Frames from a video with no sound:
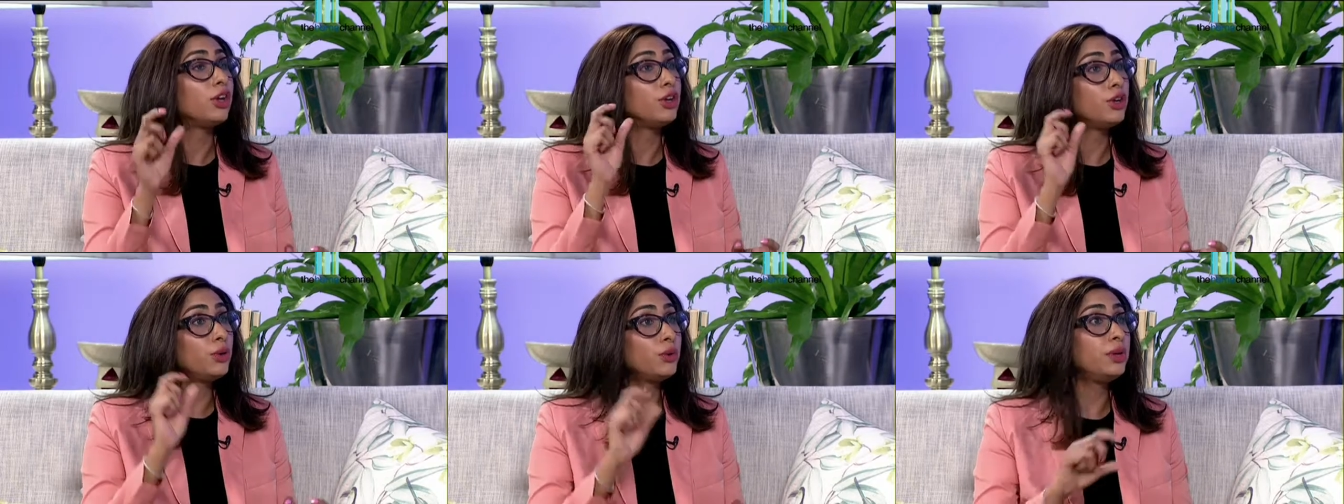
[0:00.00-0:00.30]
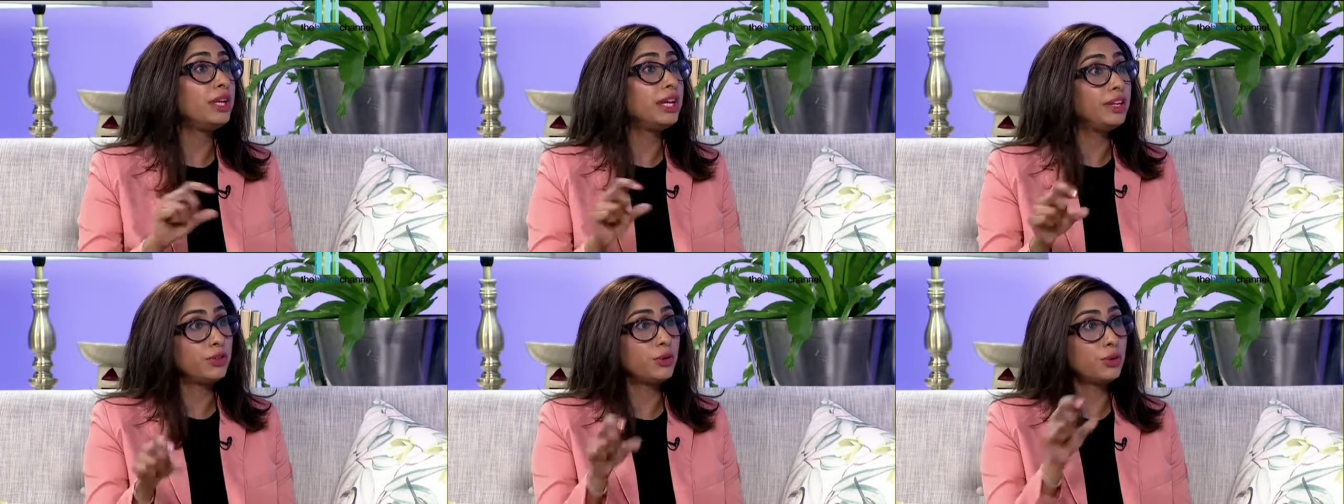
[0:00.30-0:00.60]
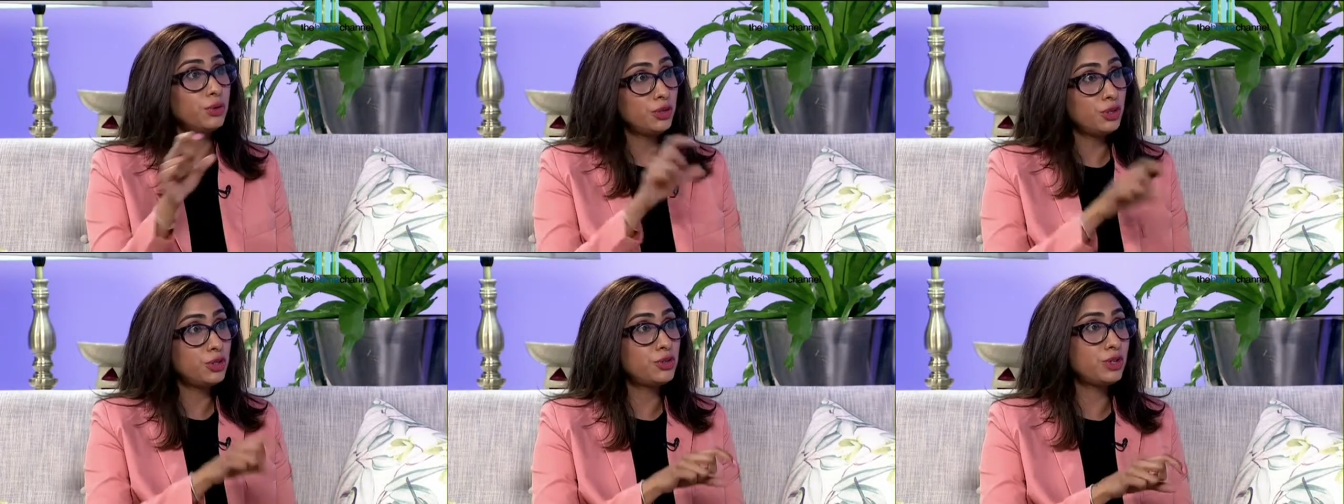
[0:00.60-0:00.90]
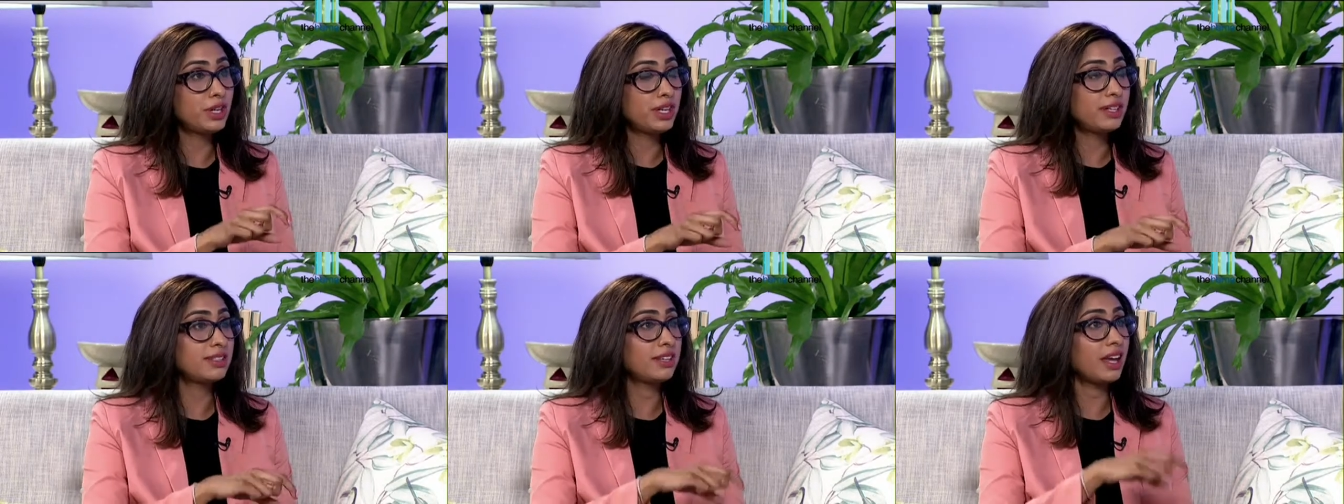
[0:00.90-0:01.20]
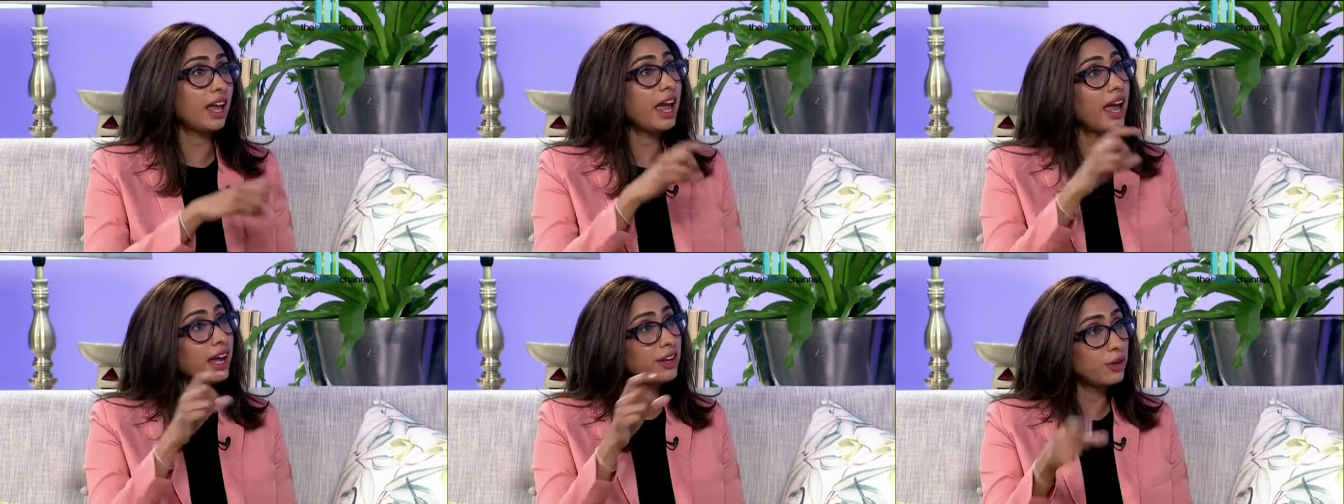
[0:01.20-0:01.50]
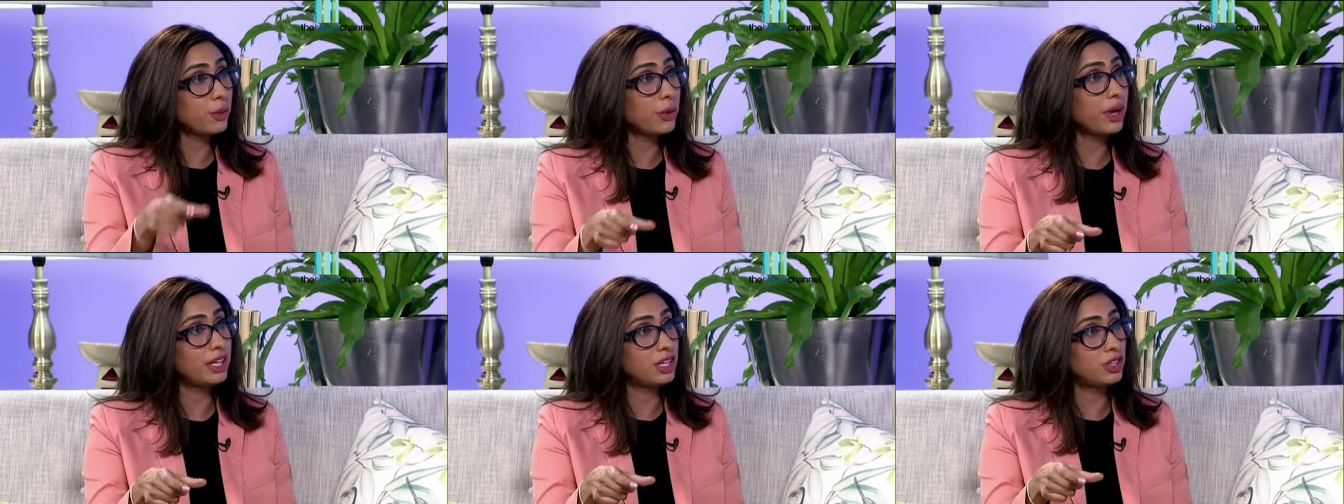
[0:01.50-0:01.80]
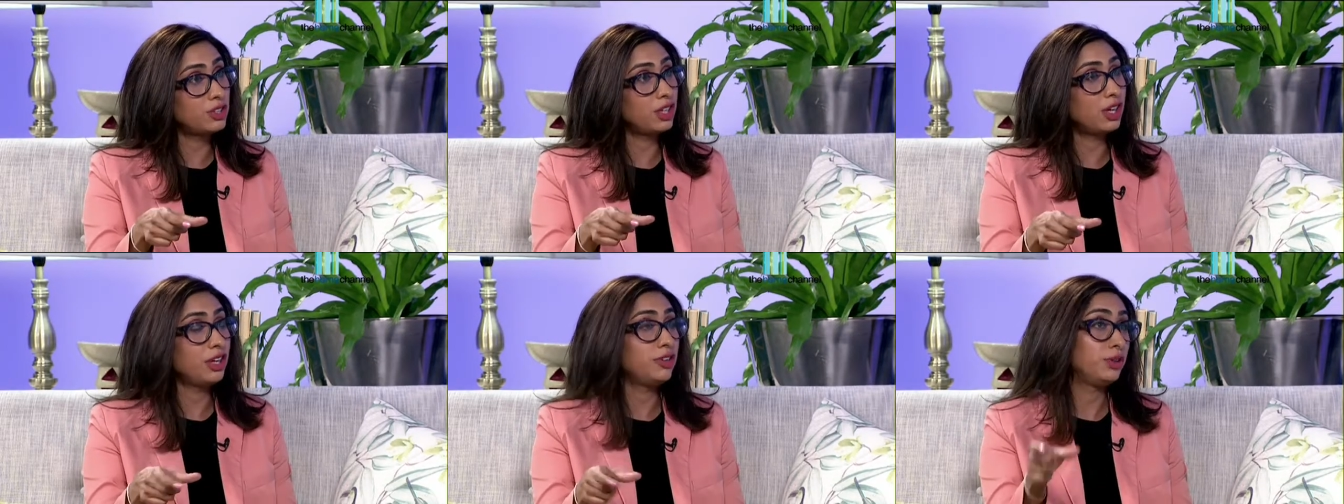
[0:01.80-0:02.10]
you need your nutrients and your energy.